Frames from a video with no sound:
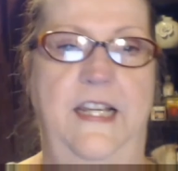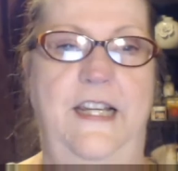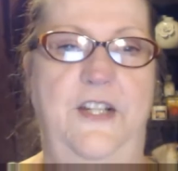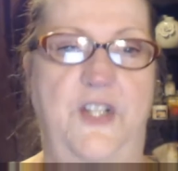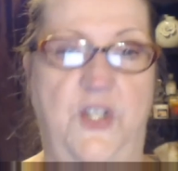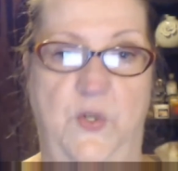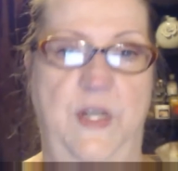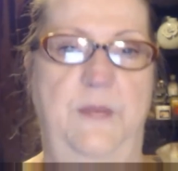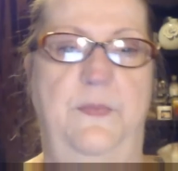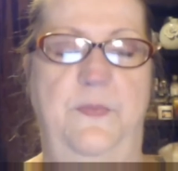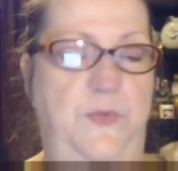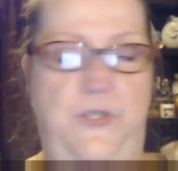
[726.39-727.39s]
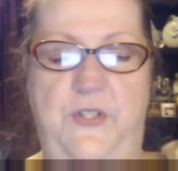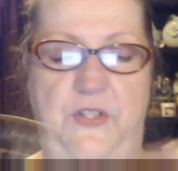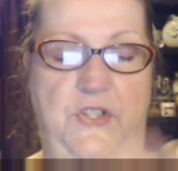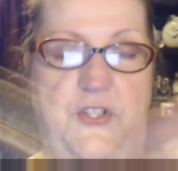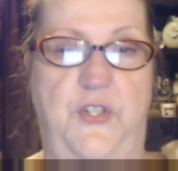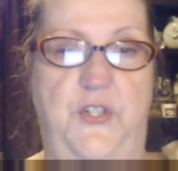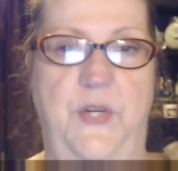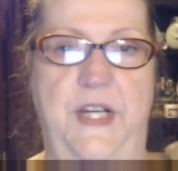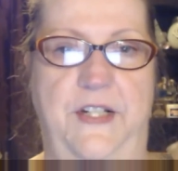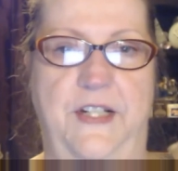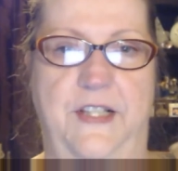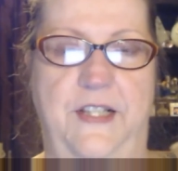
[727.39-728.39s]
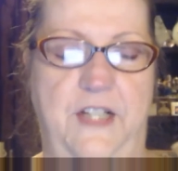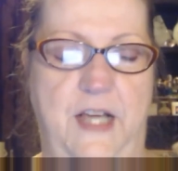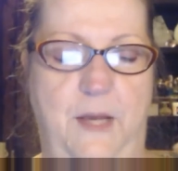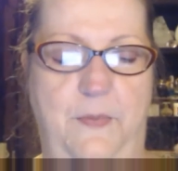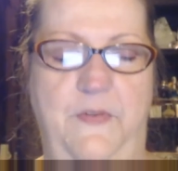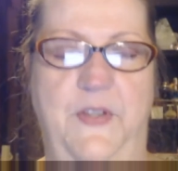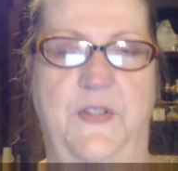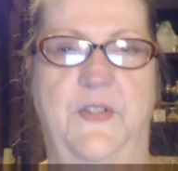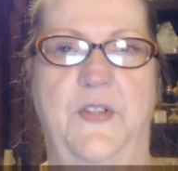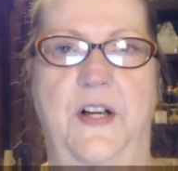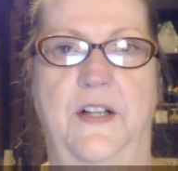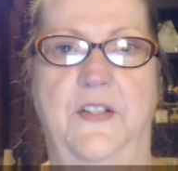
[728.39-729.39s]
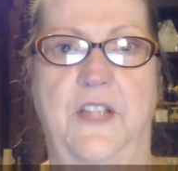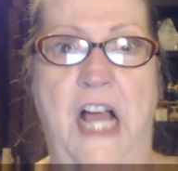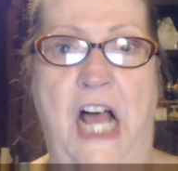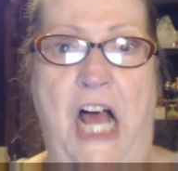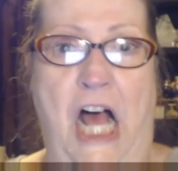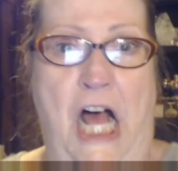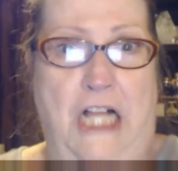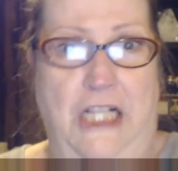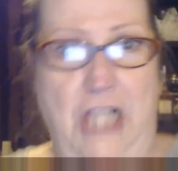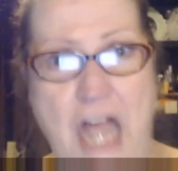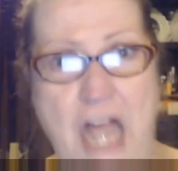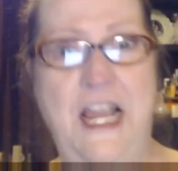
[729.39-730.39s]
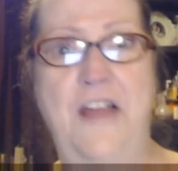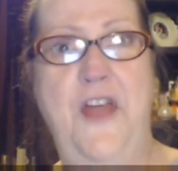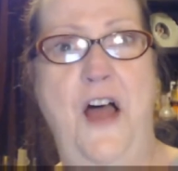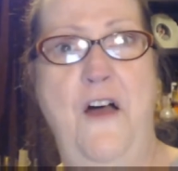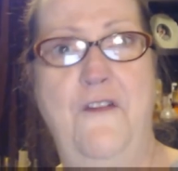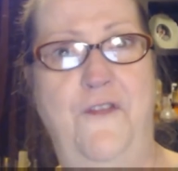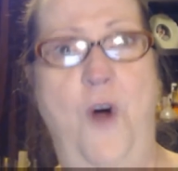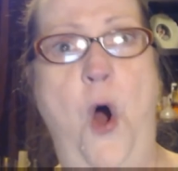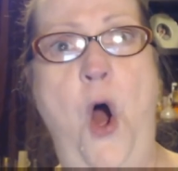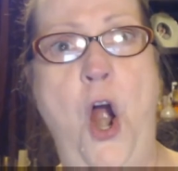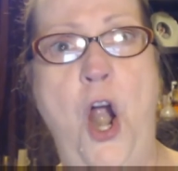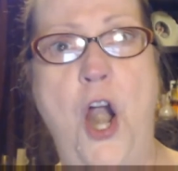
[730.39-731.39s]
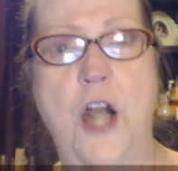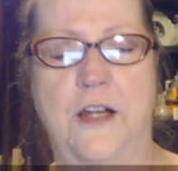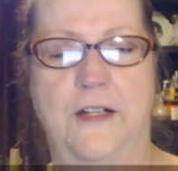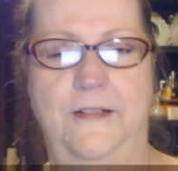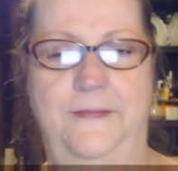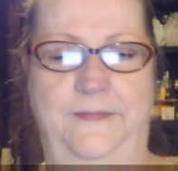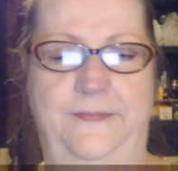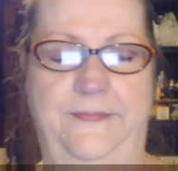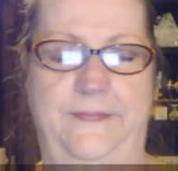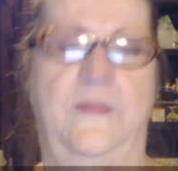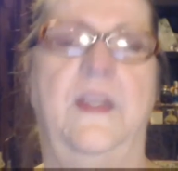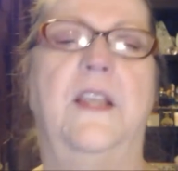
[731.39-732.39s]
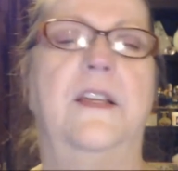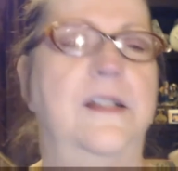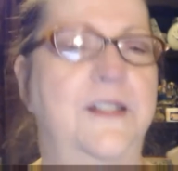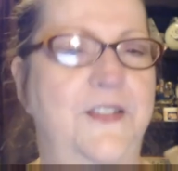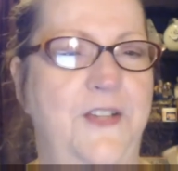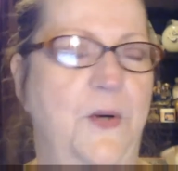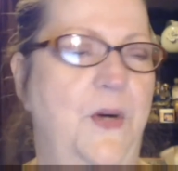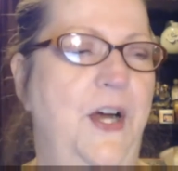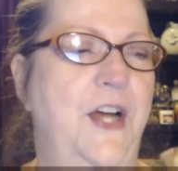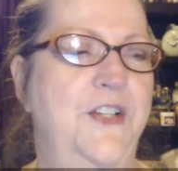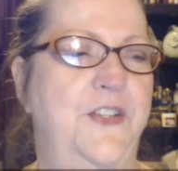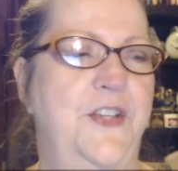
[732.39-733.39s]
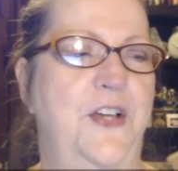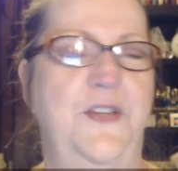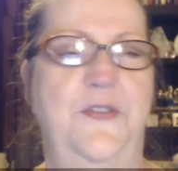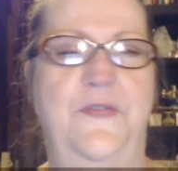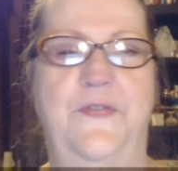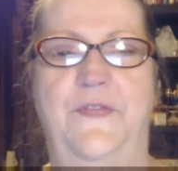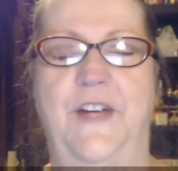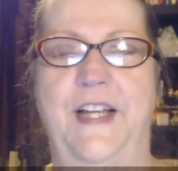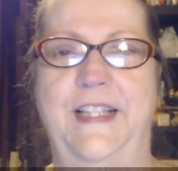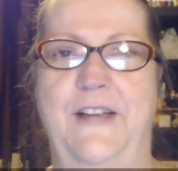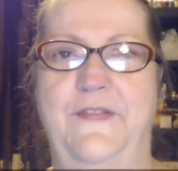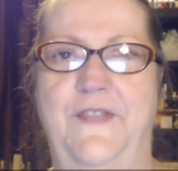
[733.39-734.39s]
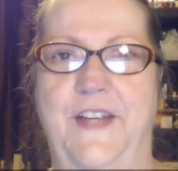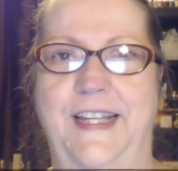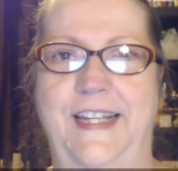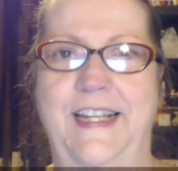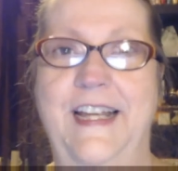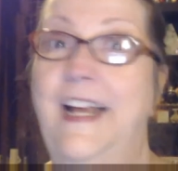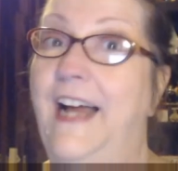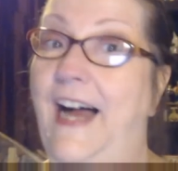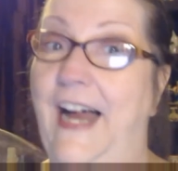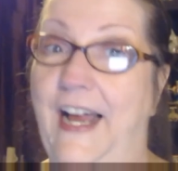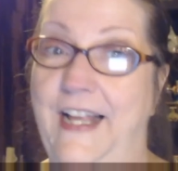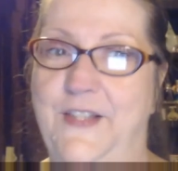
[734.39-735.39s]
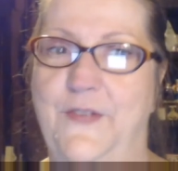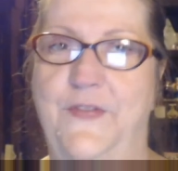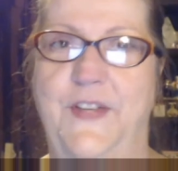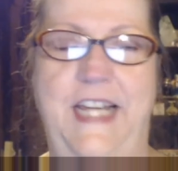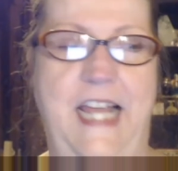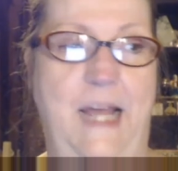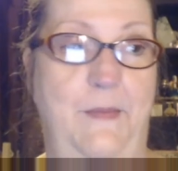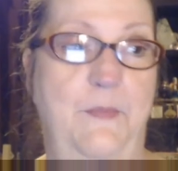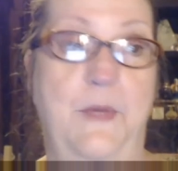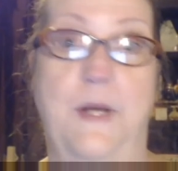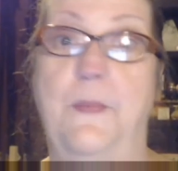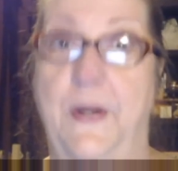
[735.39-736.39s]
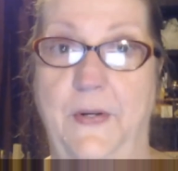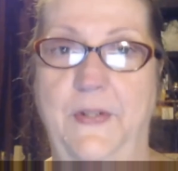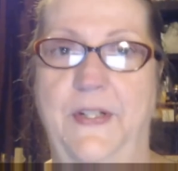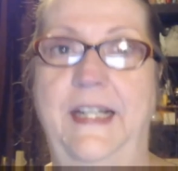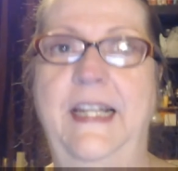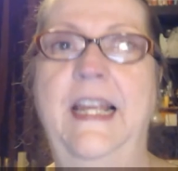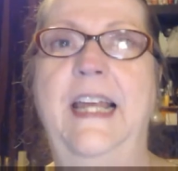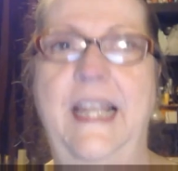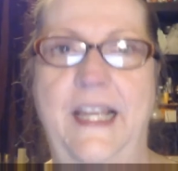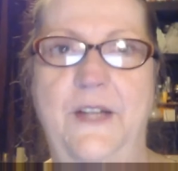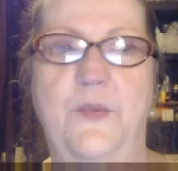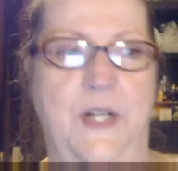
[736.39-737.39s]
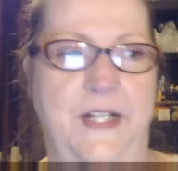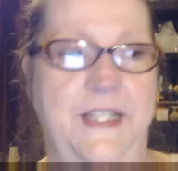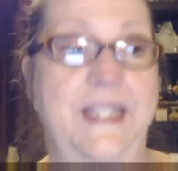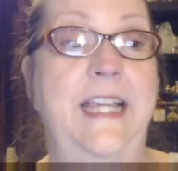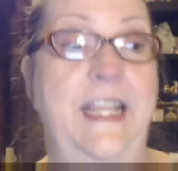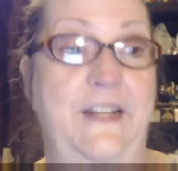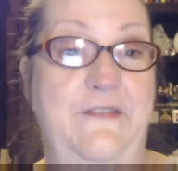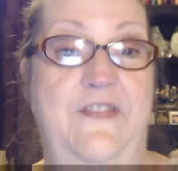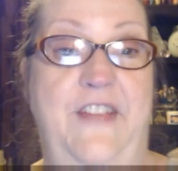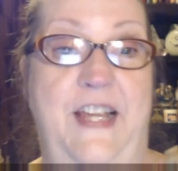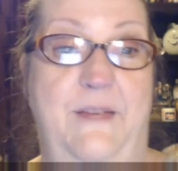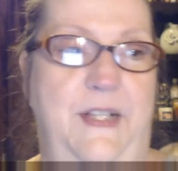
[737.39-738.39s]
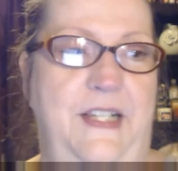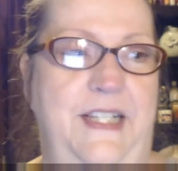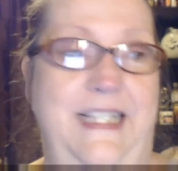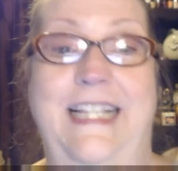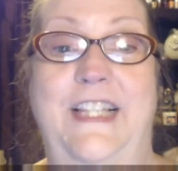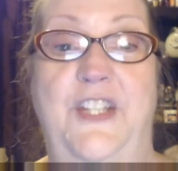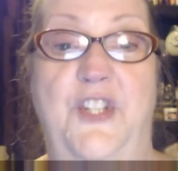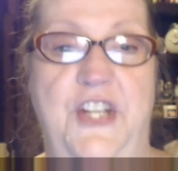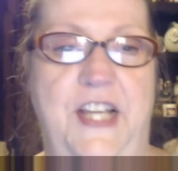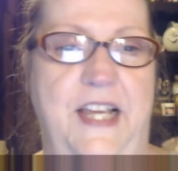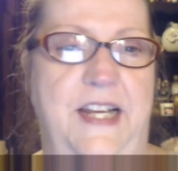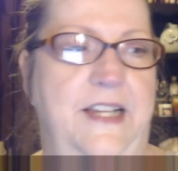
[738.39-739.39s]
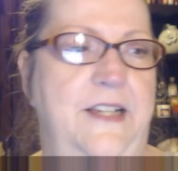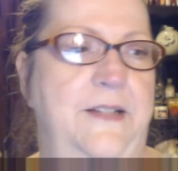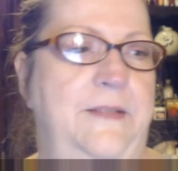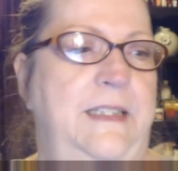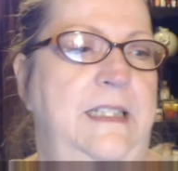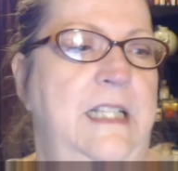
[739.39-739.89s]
And he shrieked, just shrieked at the top of his lungs, Look at the fork! So I just thought you'd find that funny. Uh, it's a funny habit, but apparently it runs in families. It's genetic.